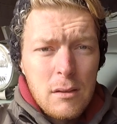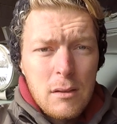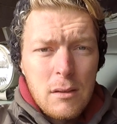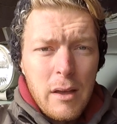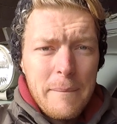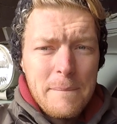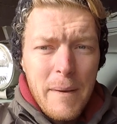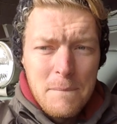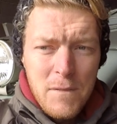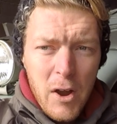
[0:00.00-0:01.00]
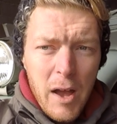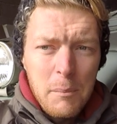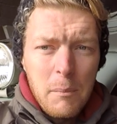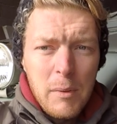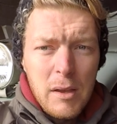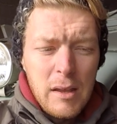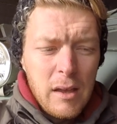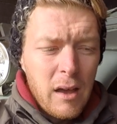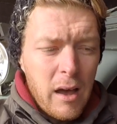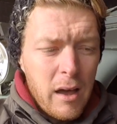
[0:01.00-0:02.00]
I'm very happy being
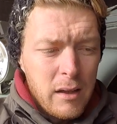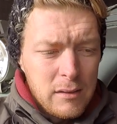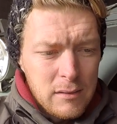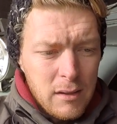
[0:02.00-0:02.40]
here, and